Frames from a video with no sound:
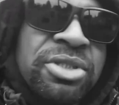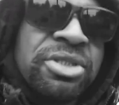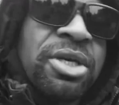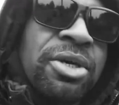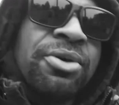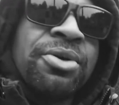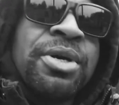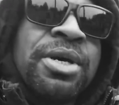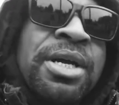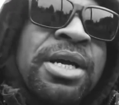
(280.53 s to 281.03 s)

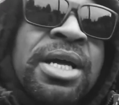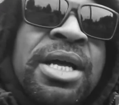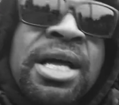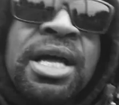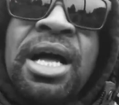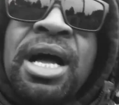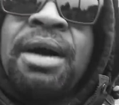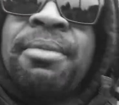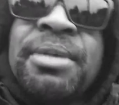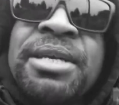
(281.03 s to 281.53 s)
So
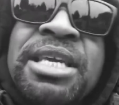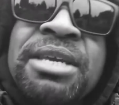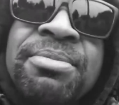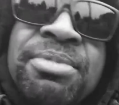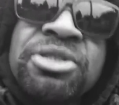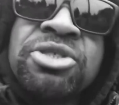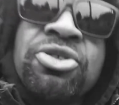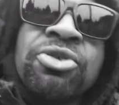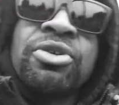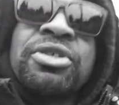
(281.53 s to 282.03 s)
I'm gonna keep
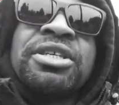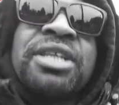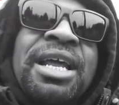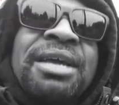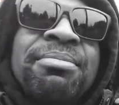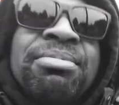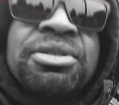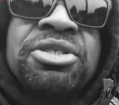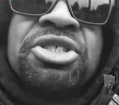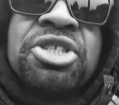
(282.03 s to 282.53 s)
it short
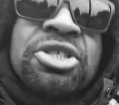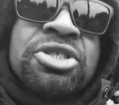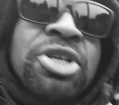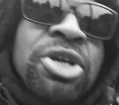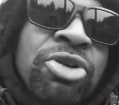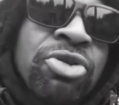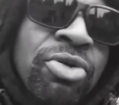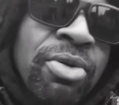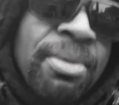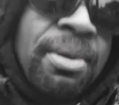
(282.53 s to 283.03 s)
today, but just
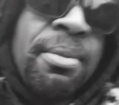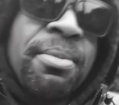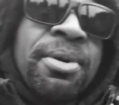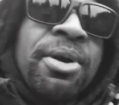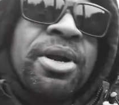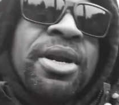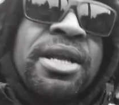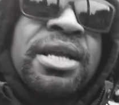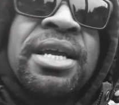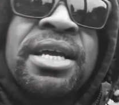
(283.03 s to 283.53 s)

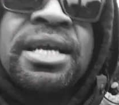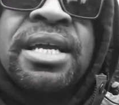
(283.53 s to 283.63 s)
remember,